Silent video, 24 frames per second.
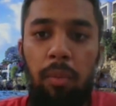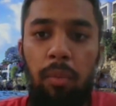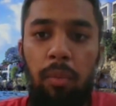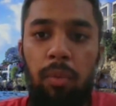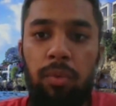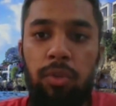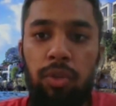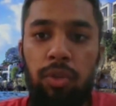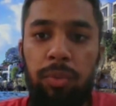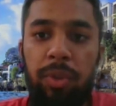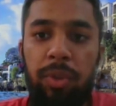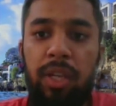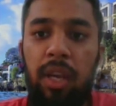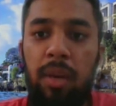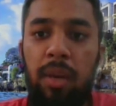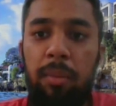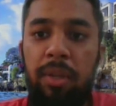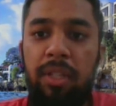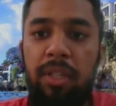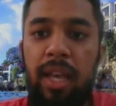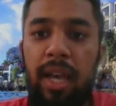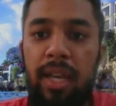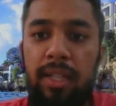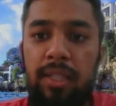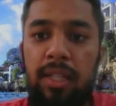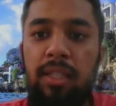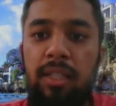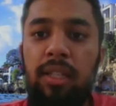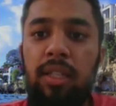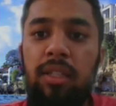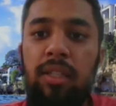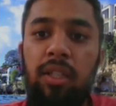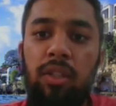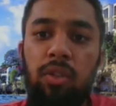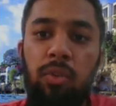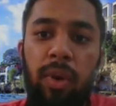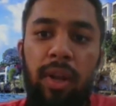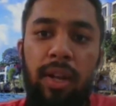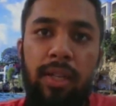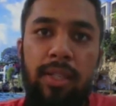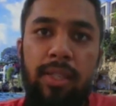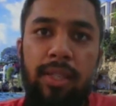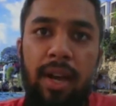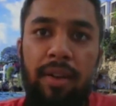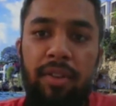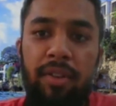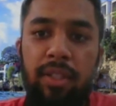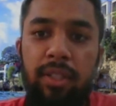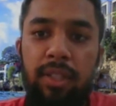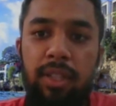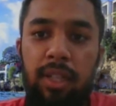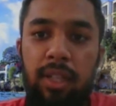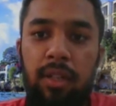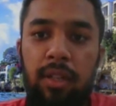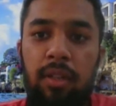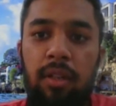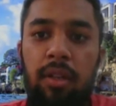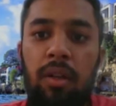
So we came into existence in 2017,